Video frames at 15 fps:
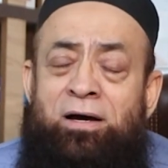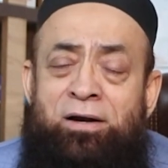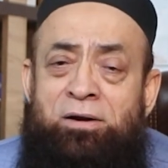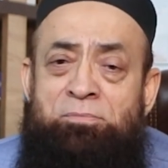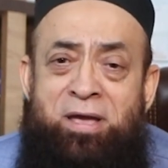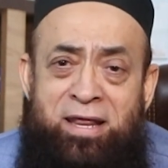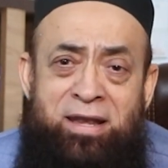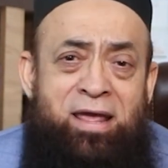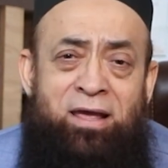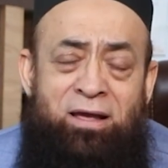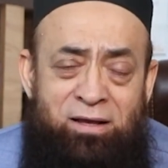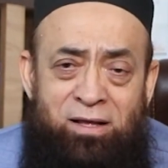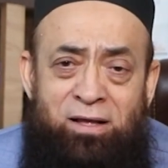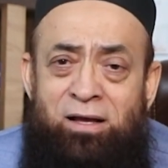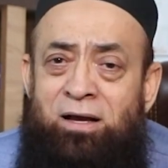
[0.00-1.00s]

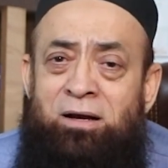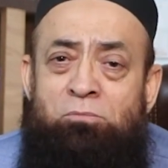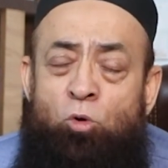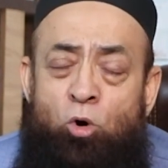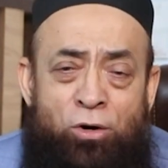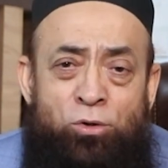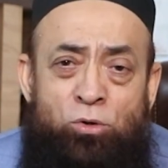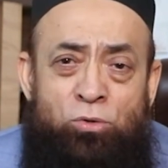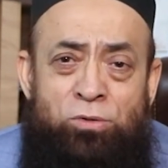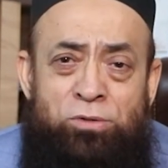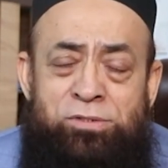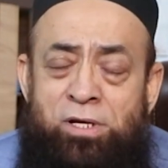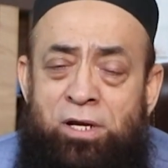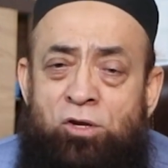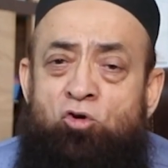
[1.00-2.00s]
remaining
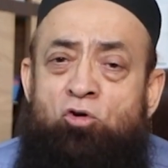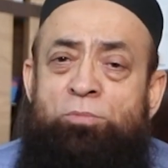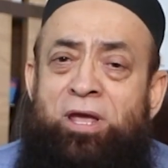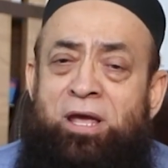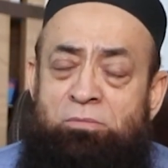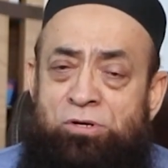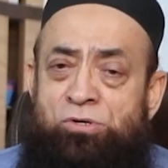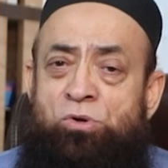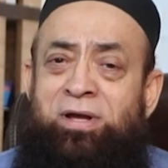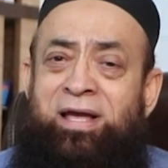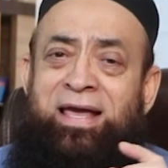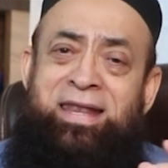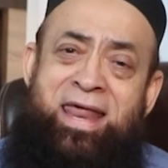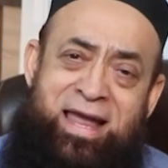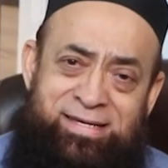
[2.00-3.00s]
modules, you'll be able to
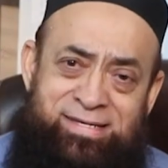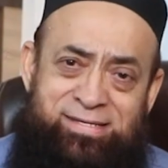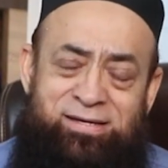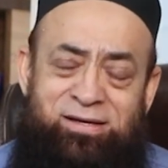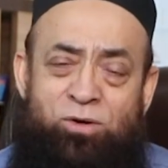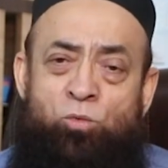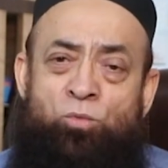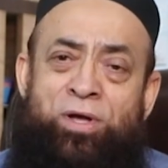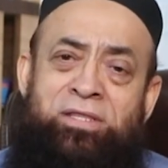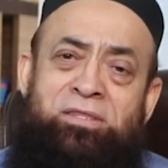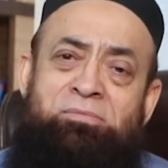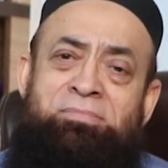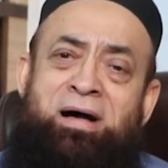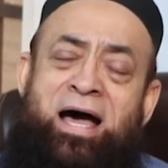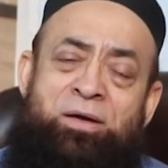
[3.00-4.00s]
connect
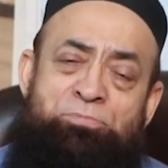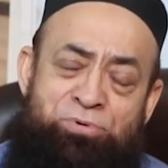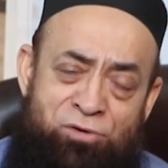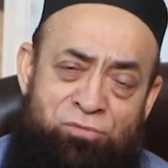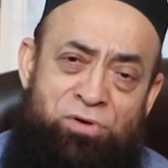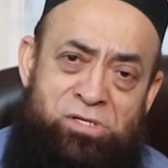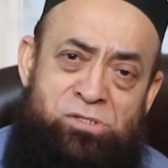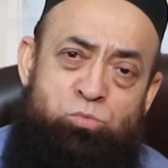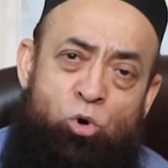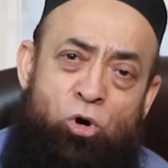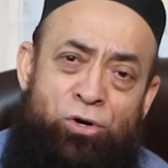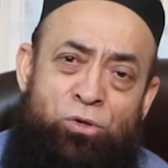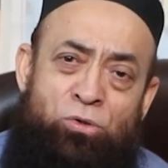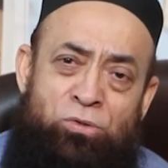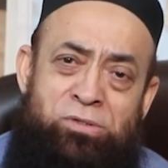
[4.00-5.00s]
with my previous
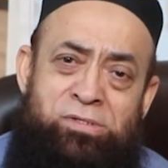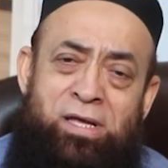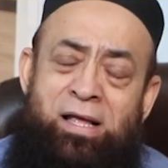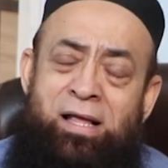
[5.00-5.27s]
modules